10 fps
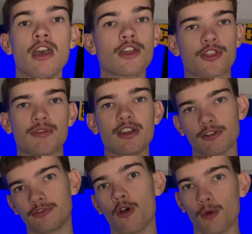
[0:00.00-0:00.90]
3 or
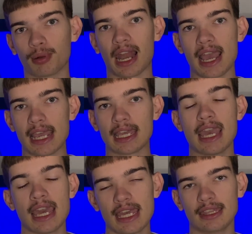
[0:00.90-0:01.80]
4 playing
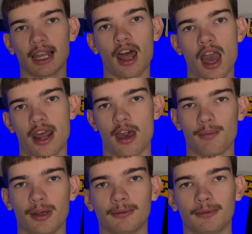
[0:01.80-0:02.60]
in the lineup.